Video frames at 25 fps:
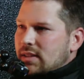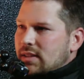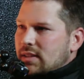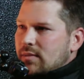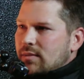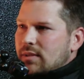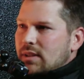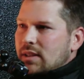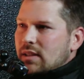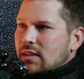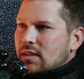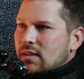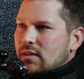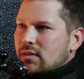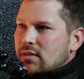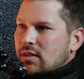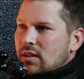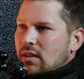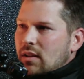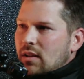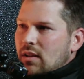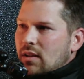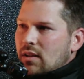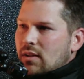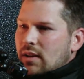in Reno.
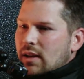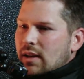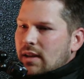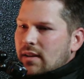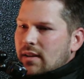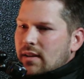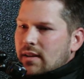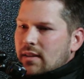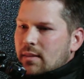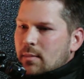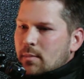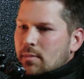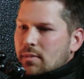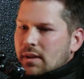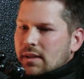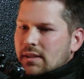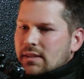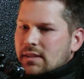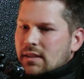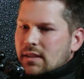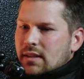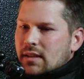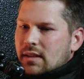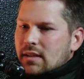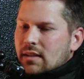You know, Eric, the
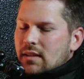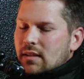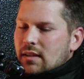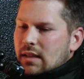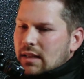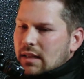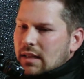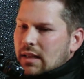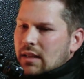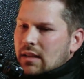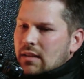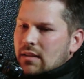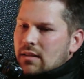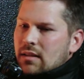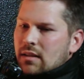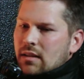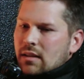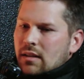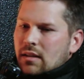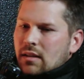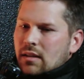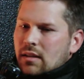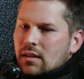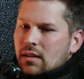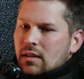president, and
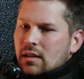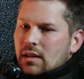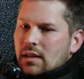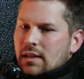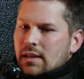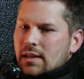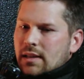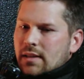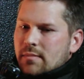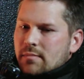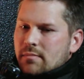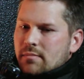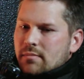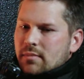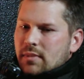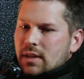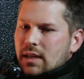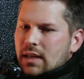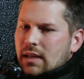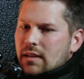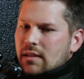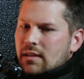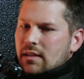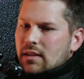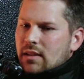
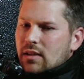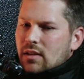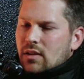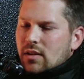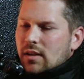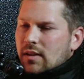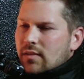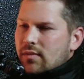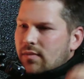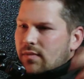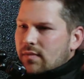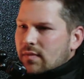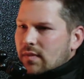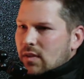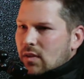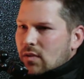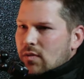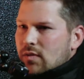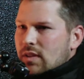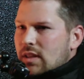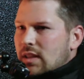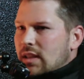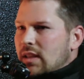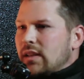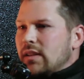I've
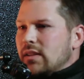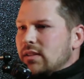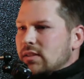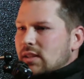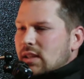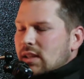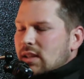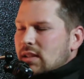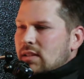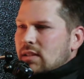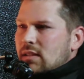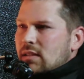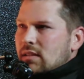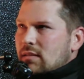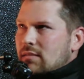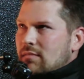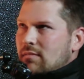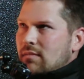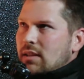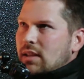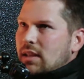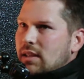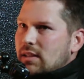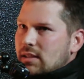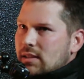over the years got
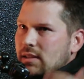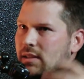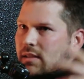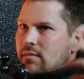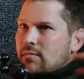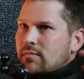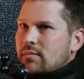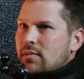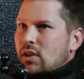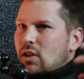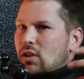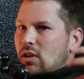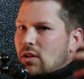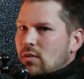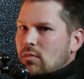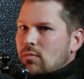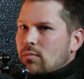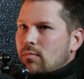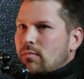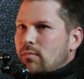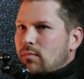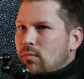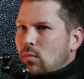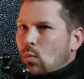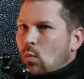to, you know,
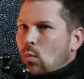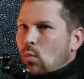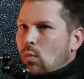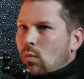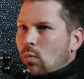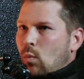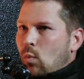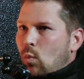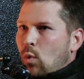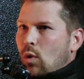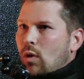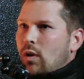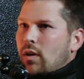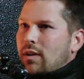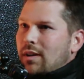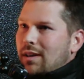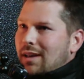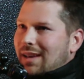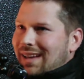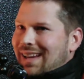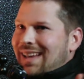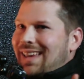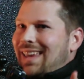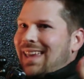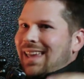work
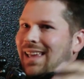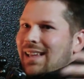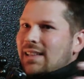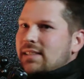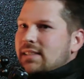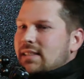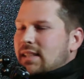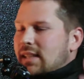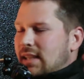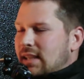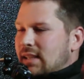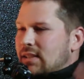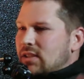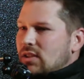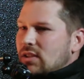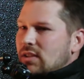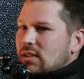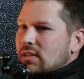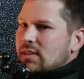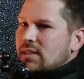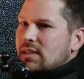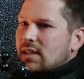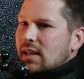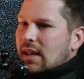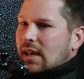against, I guess you
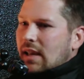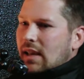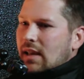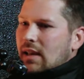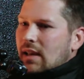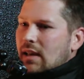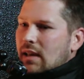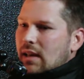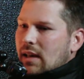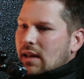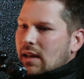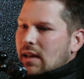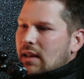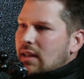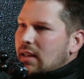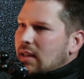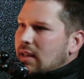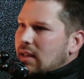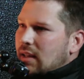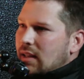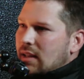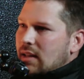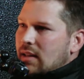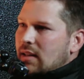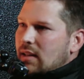could say,
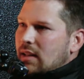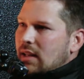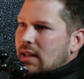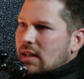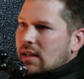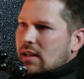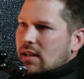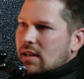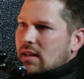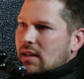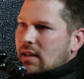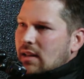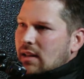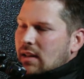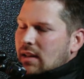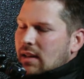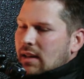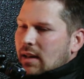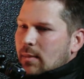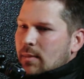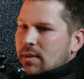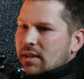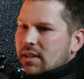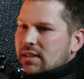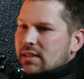Ian, and
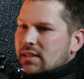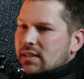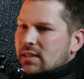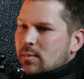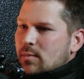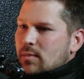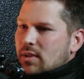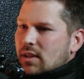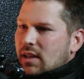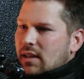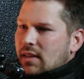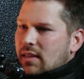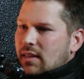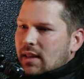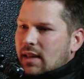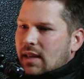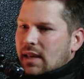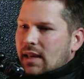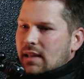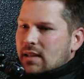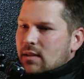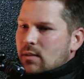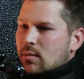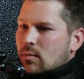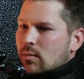I mean, it seemed like they
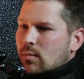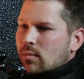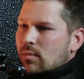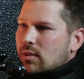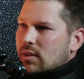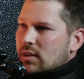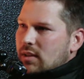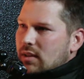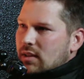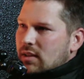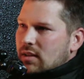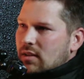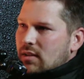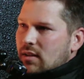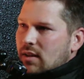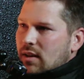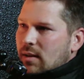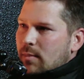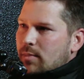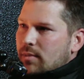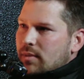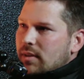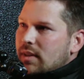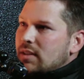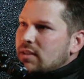had really good
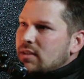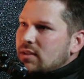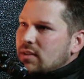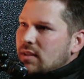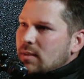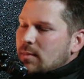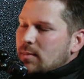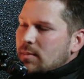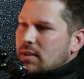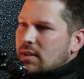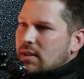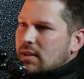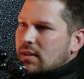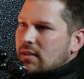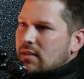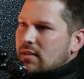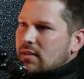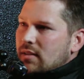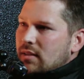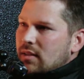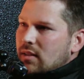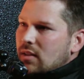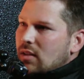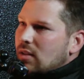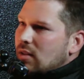operation up there.
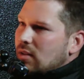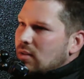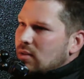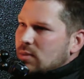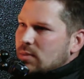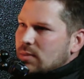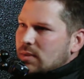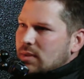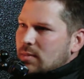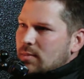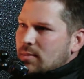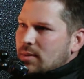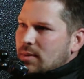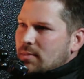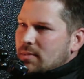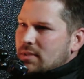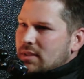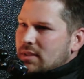You know, I was really bummed to